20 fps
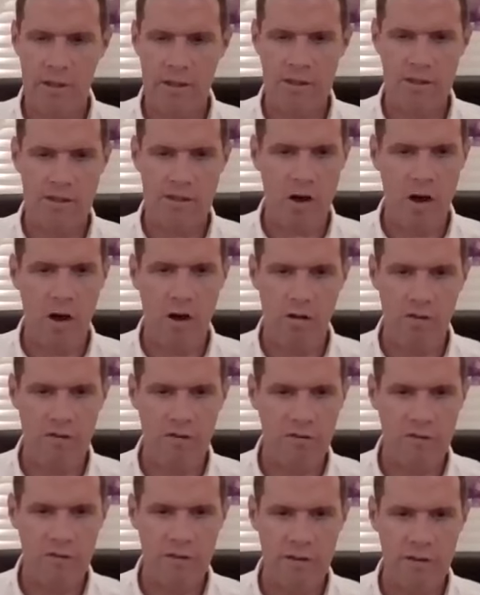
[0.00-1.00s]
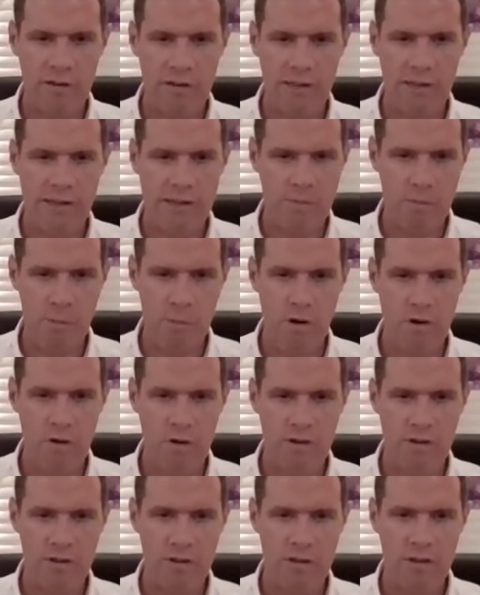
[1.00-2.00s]
but innocence, that we
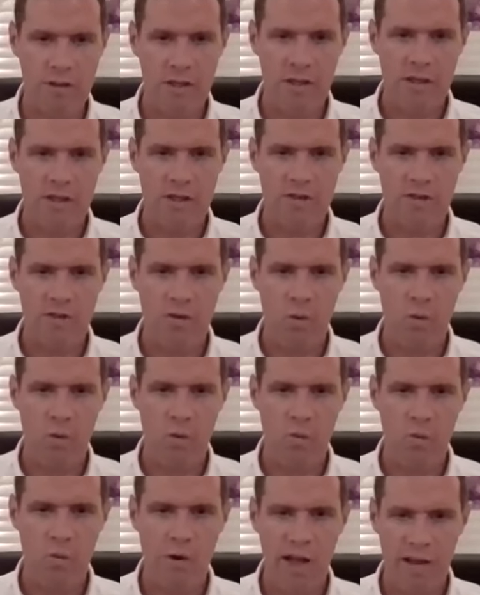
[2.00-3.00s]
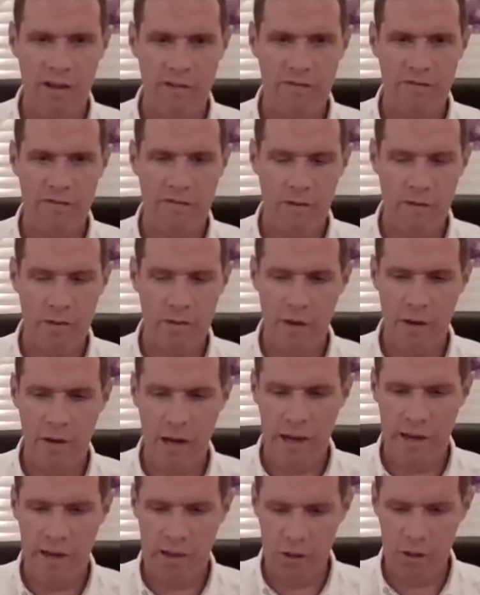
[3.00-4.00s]
dissolve these mirrors.
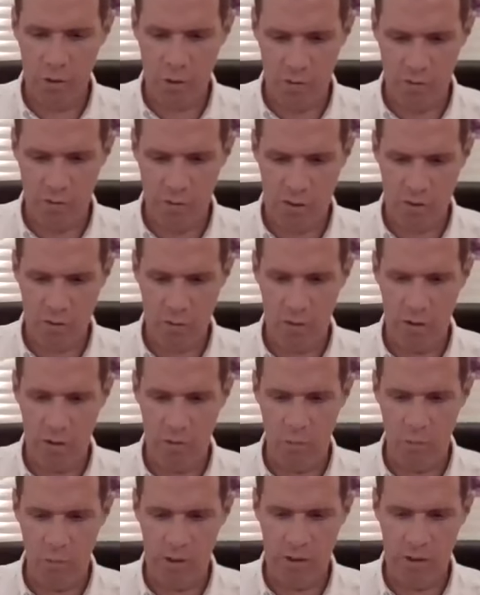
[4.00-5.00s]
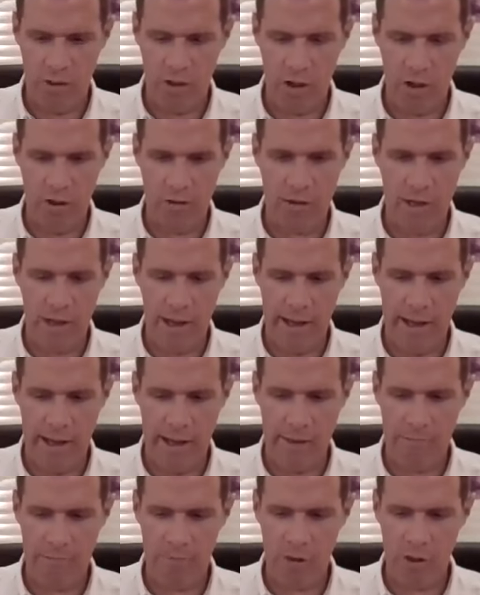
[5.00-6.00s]
So life and the
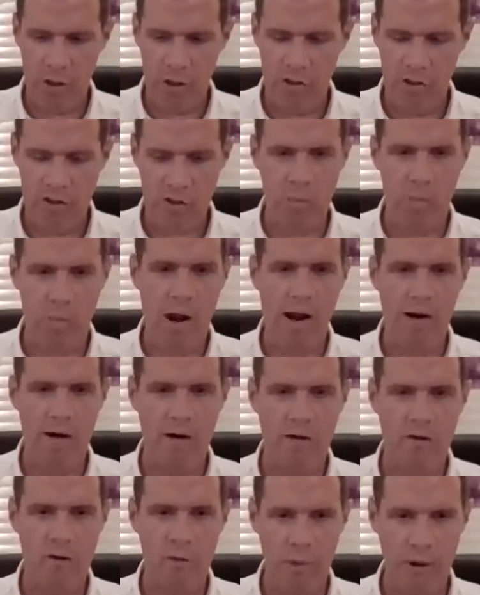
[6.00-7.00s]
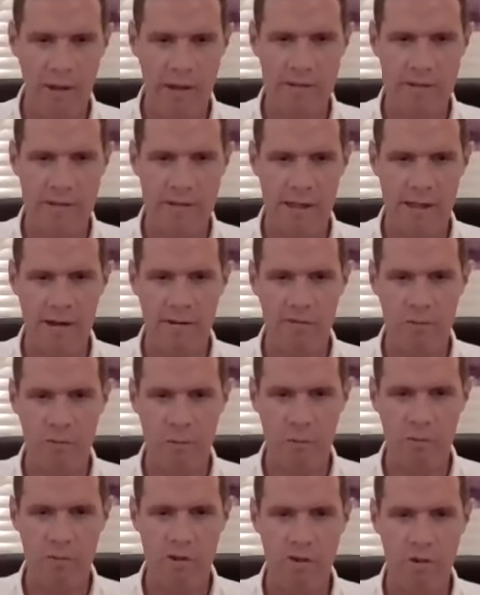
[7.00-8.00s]
universe will
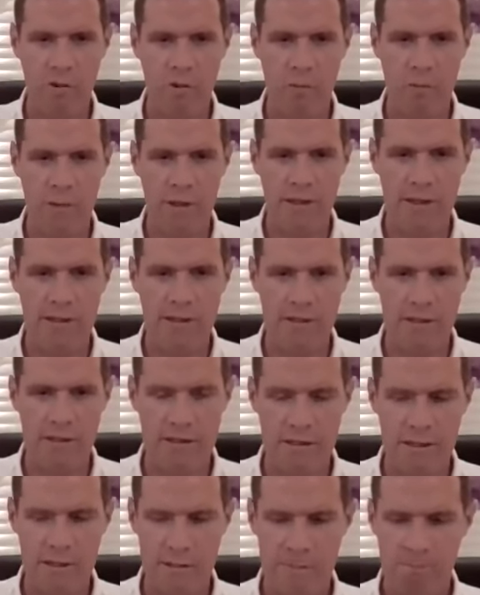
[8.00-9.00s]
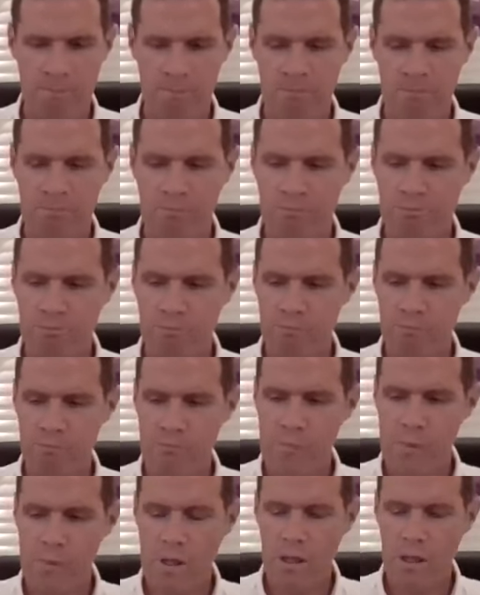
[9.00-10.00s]
conspire to bring us a gift when we show up in
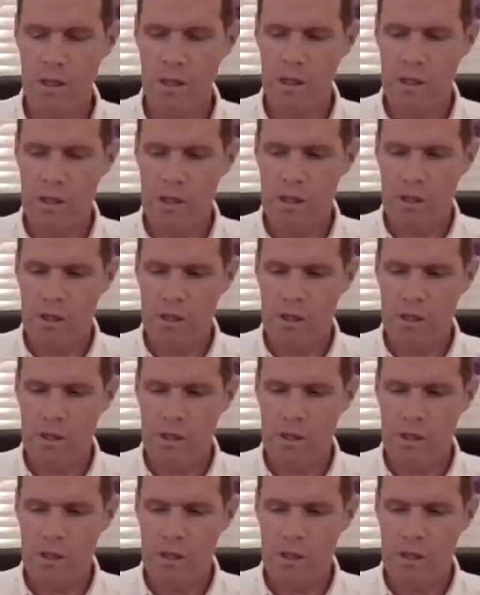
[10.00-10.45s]
innocence.